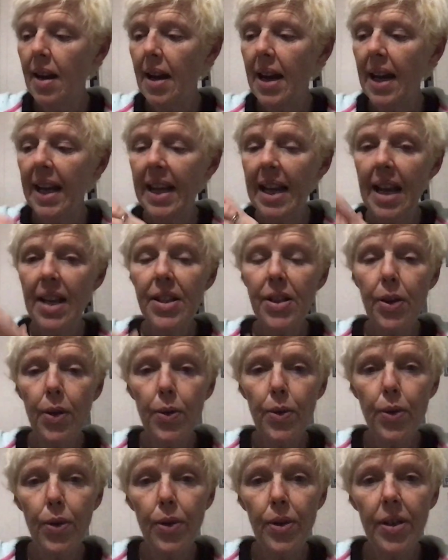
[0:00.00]

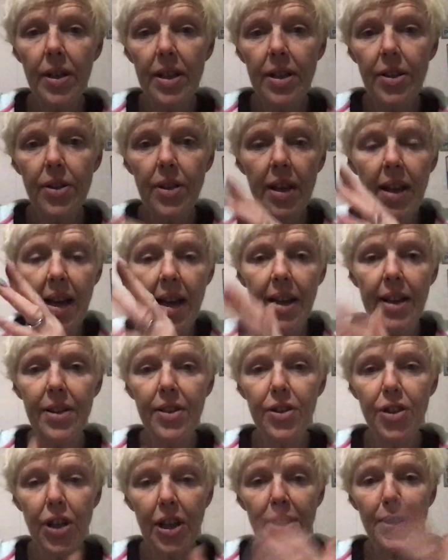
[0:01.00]
gessoed or
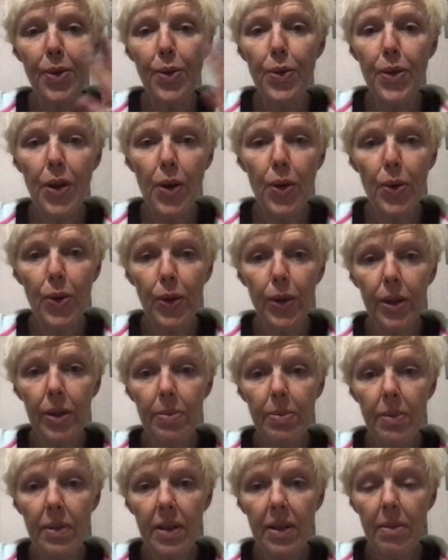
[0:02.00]
gessoed the
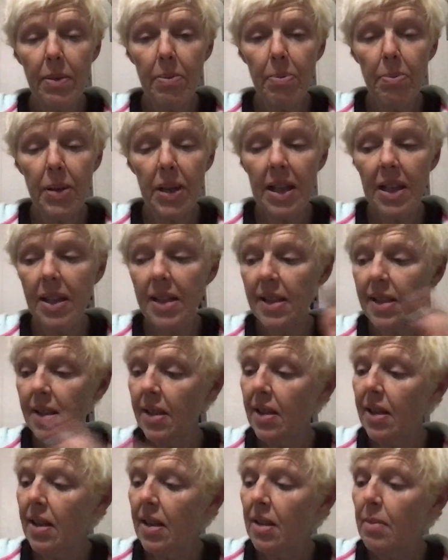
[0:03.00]
whole piece,
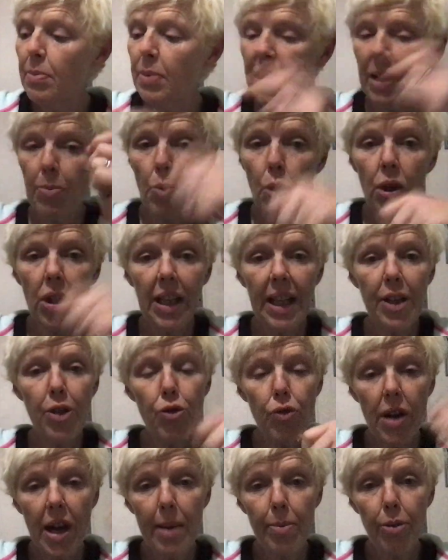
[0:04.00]
but more like
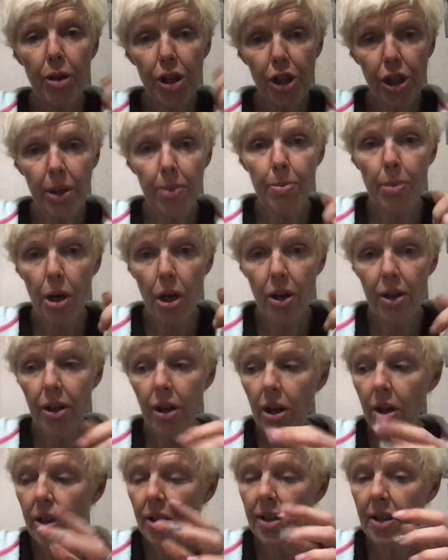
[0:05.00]
dry brushing
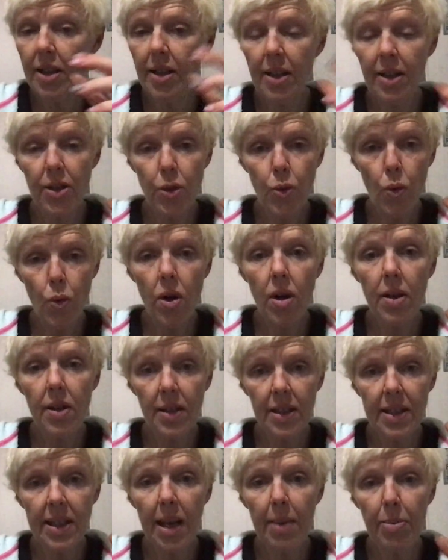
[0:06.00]
barnyard door
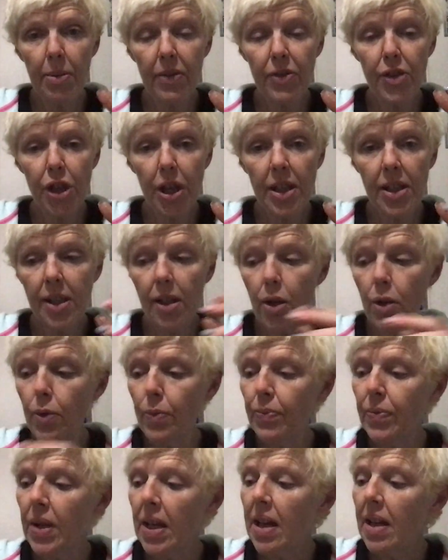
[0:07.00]
type of gesso.
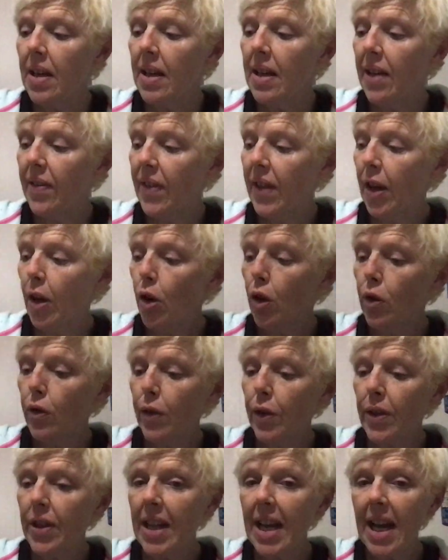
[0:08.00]
And then
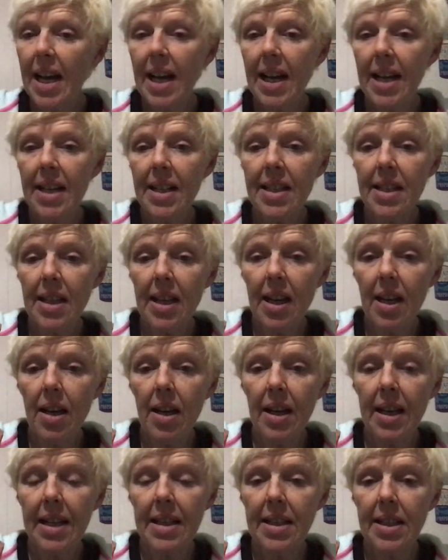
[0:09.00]
over that,
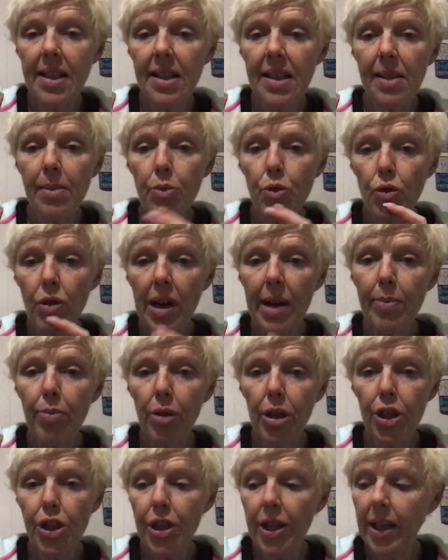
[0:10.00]
I did some dry
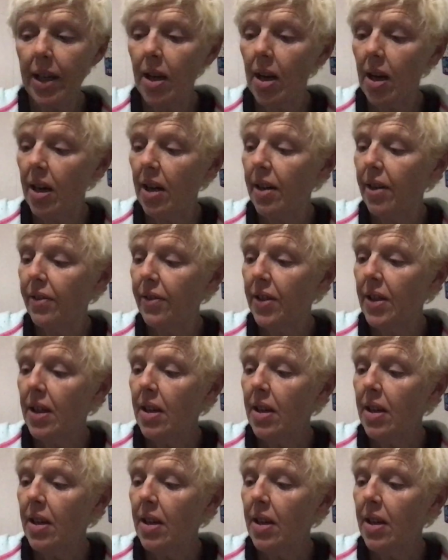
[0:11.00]
brushing of